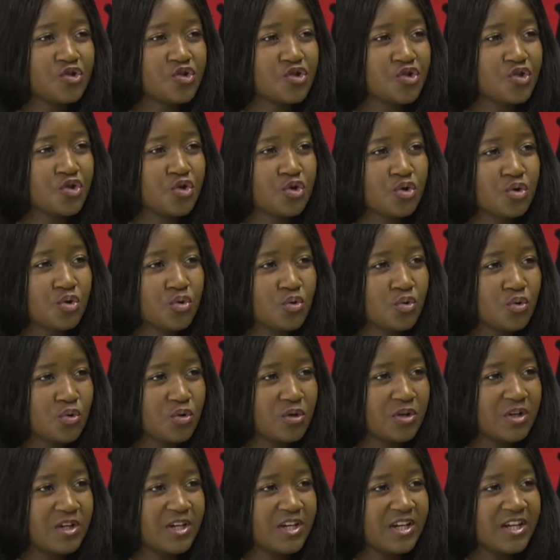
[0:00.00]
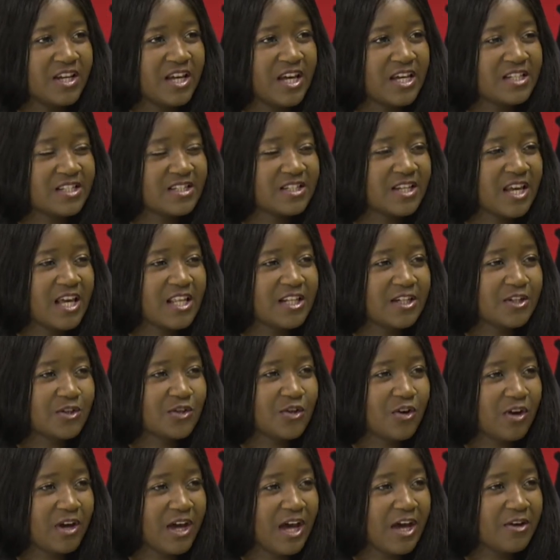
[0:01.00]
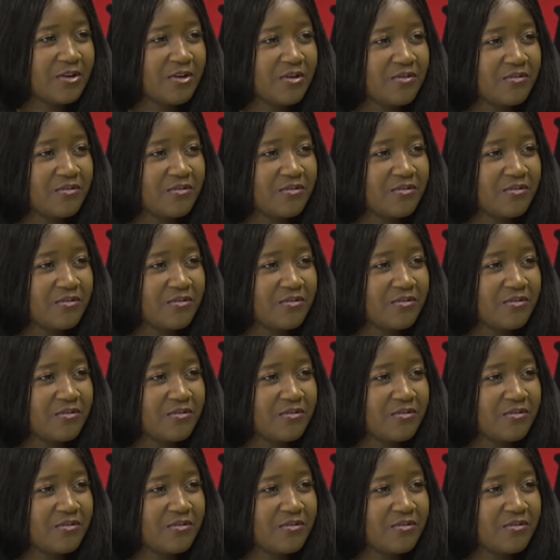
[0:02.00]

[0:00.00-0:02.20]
drew a skeleton, kind of